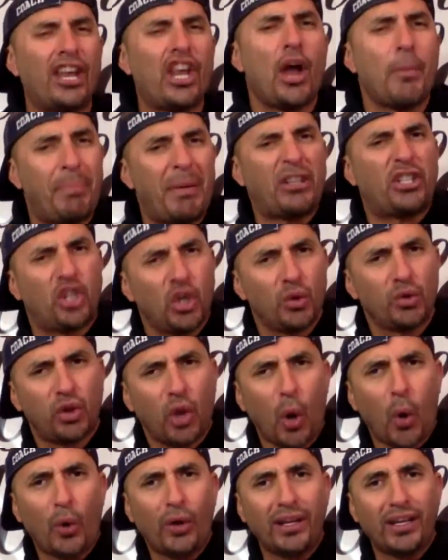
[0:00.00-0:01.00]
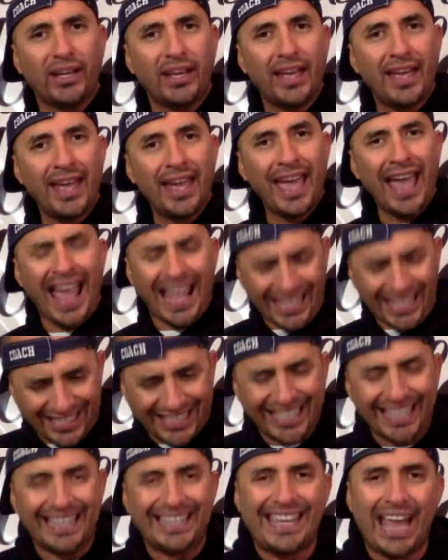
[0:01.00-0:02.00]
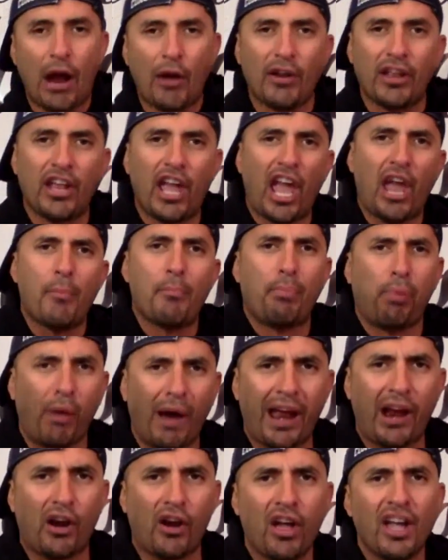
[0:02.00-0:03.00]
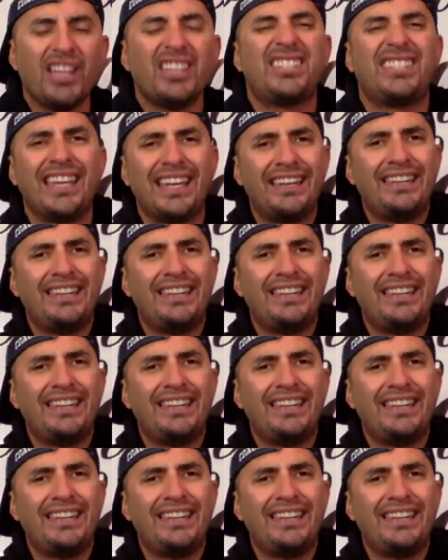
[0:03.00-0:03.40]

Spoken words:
getting up at 2:30 and sitting down in prayer,